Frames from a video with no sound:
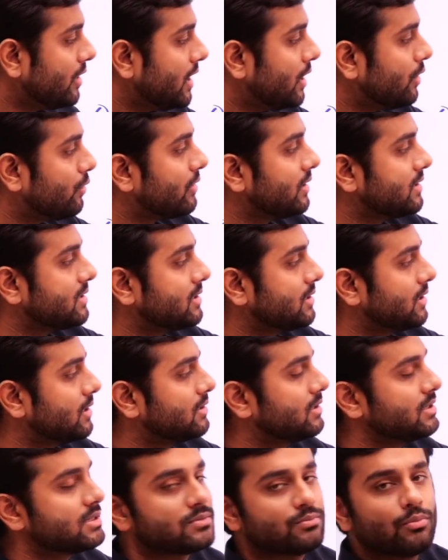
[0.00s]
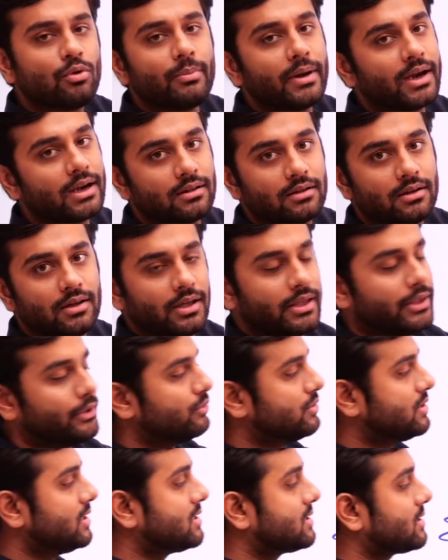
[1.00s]
need to consider this moment. You
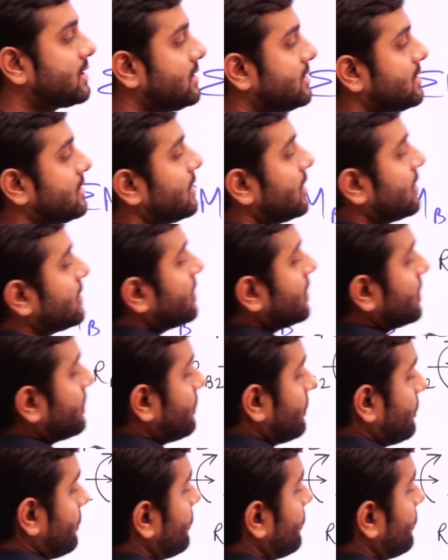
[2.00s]
just consider the